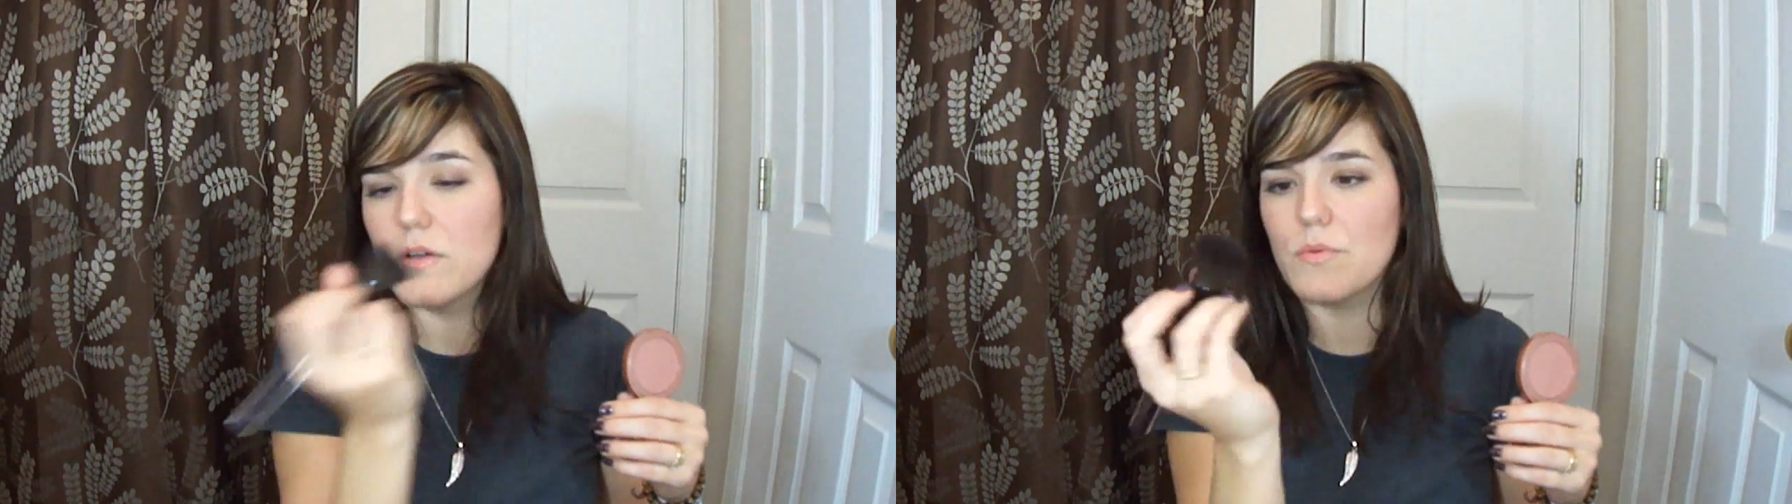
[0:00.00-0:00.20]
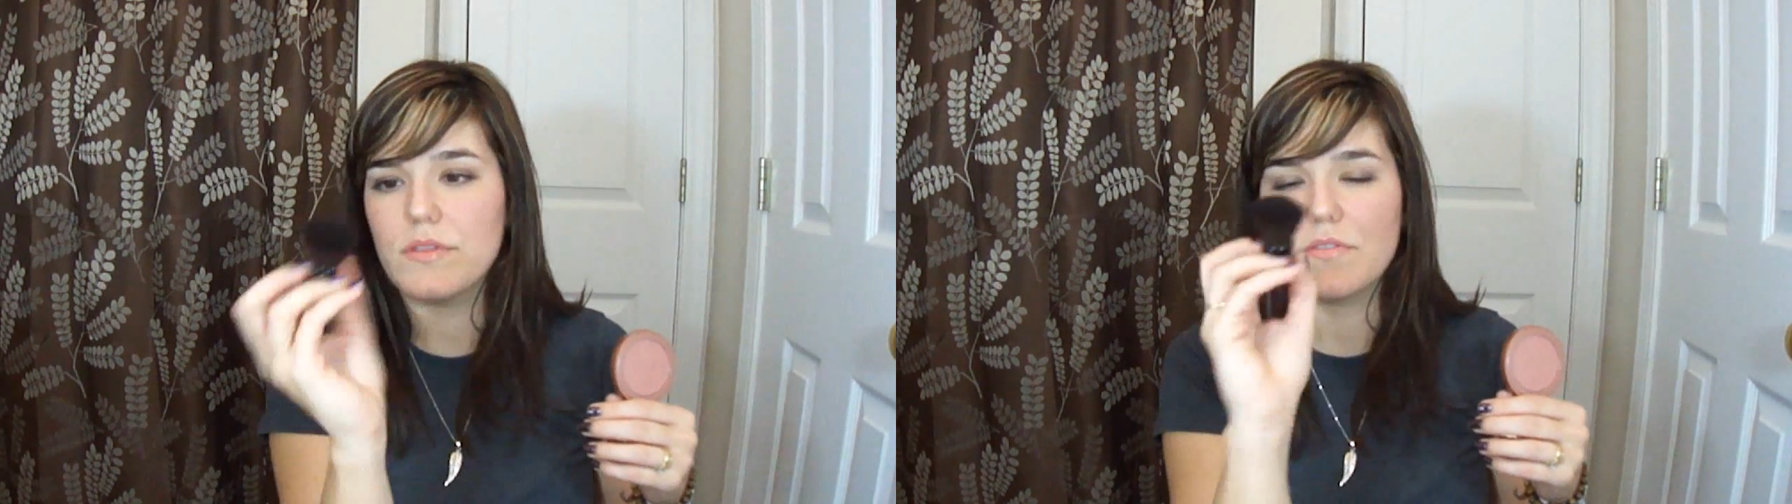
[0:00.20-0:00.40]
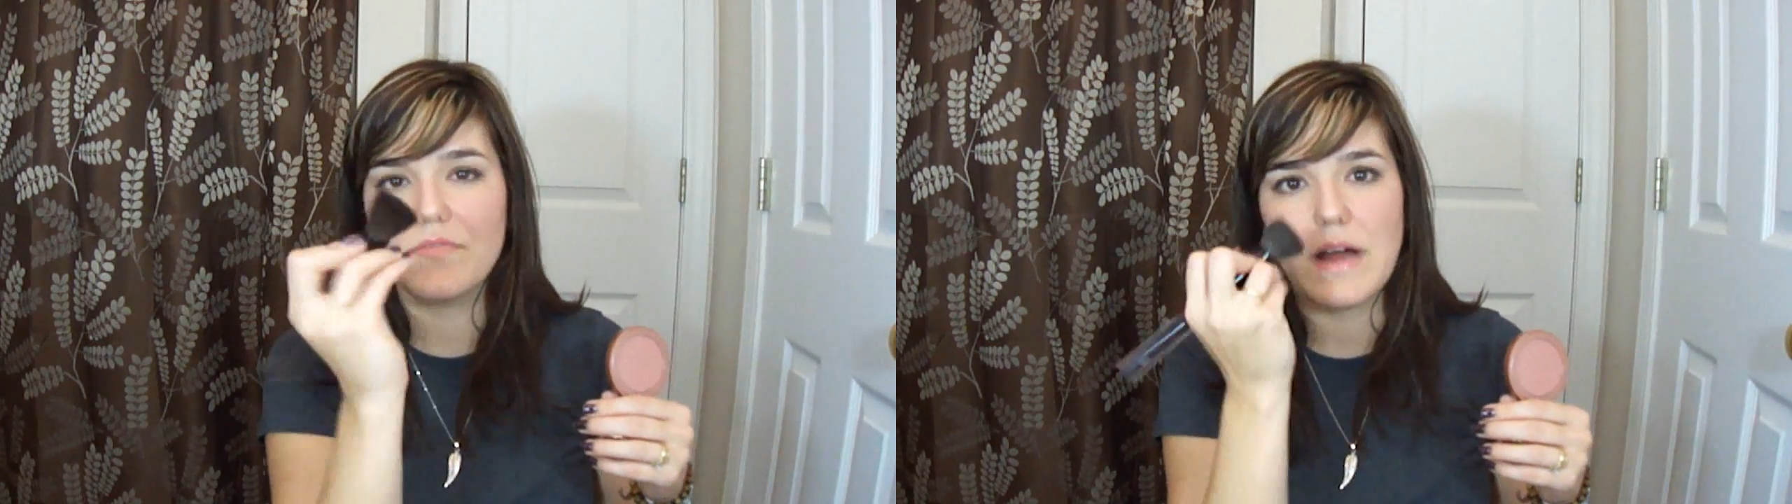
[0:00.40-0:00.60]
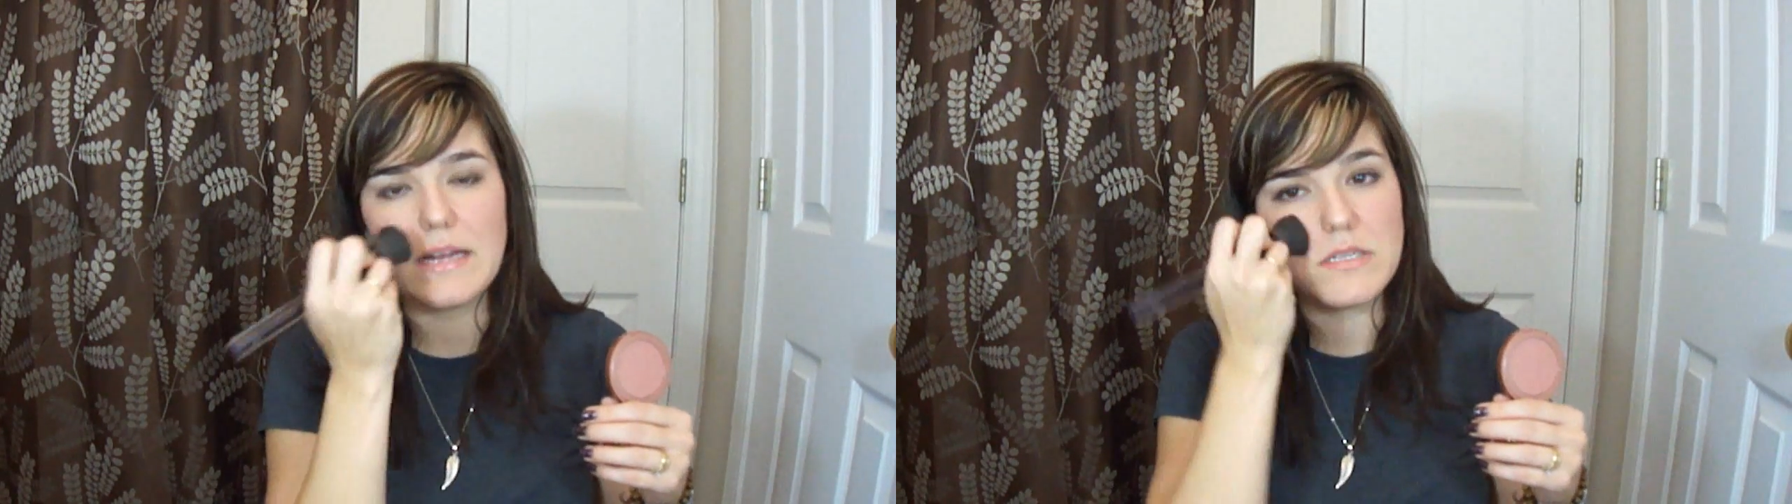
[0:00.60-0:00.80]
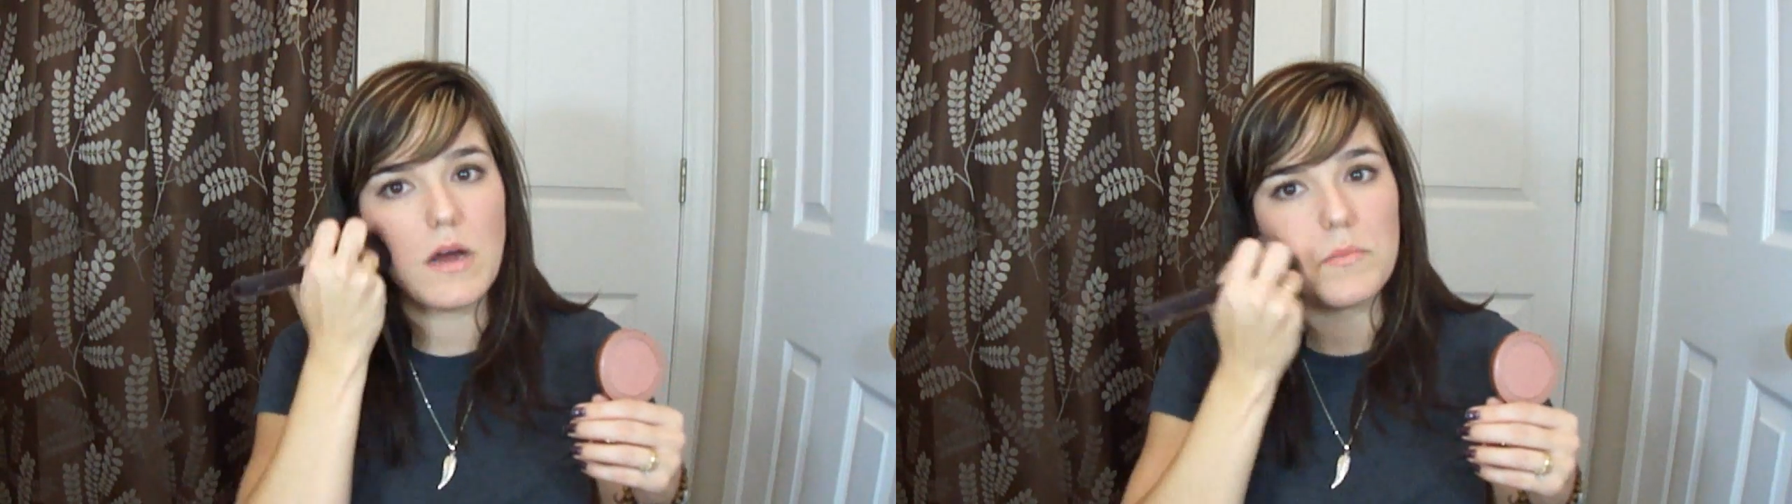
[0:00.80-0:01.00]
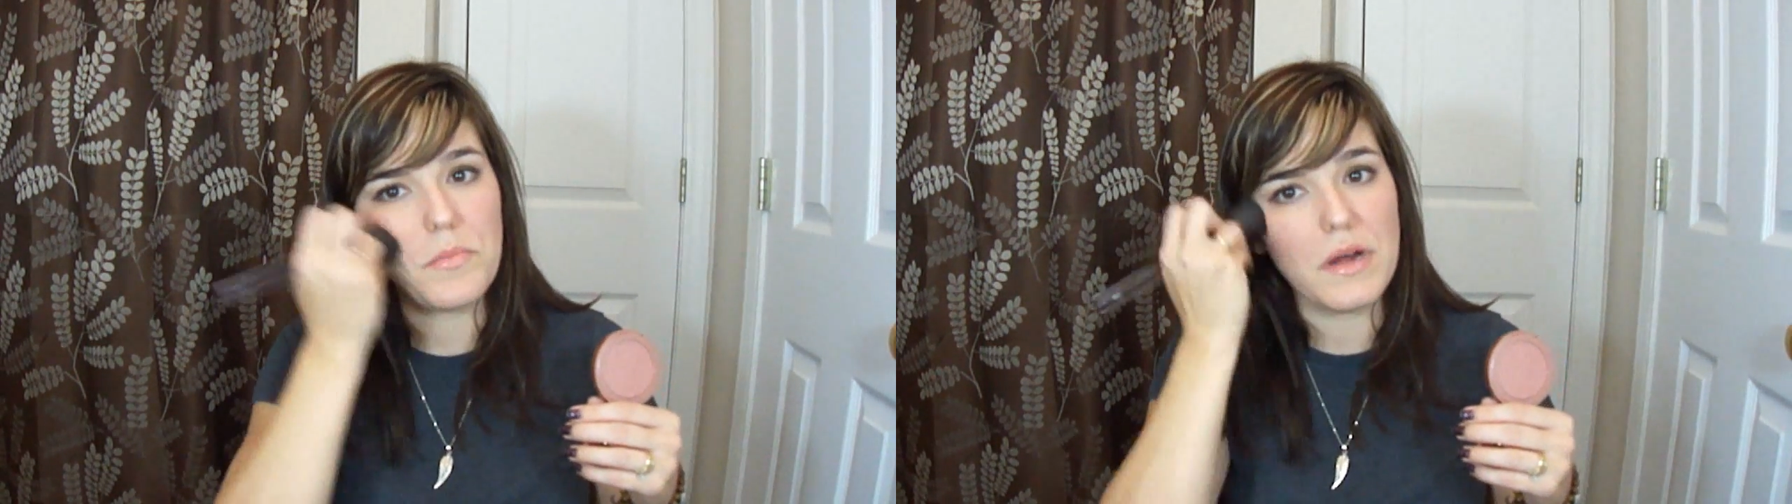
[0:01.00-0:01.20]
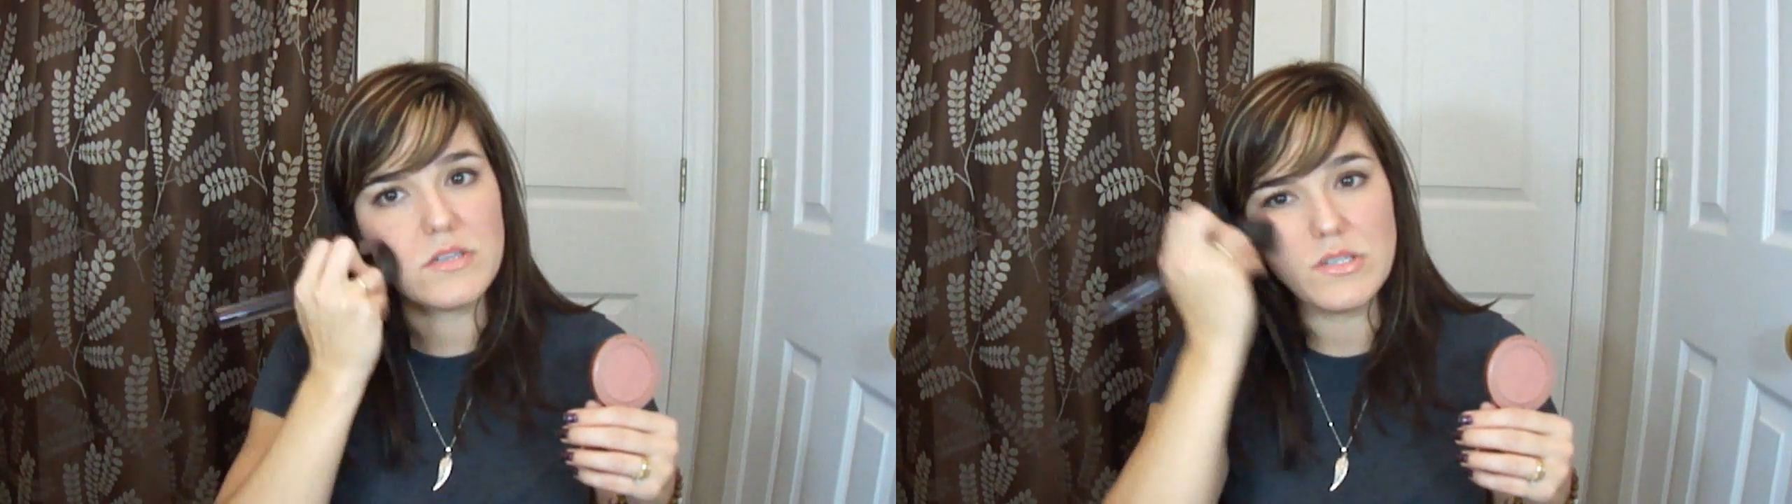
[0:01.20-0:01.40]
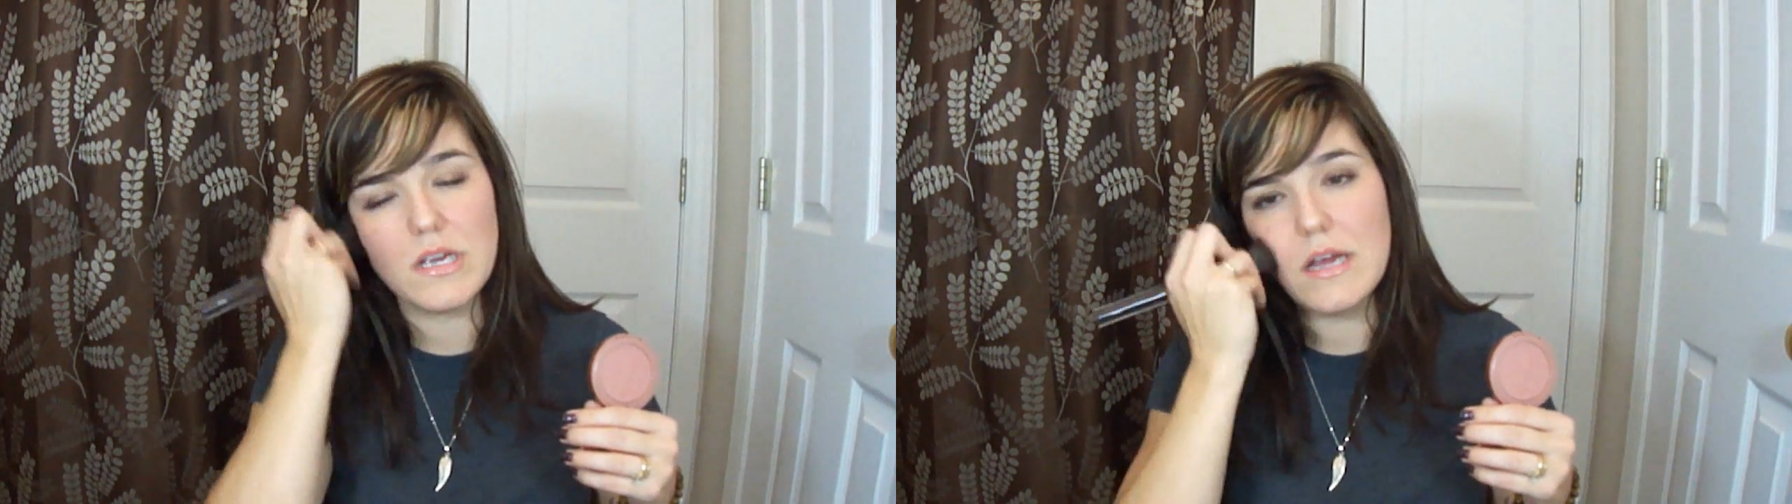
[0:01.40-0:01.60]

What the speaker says: with a flat top brush.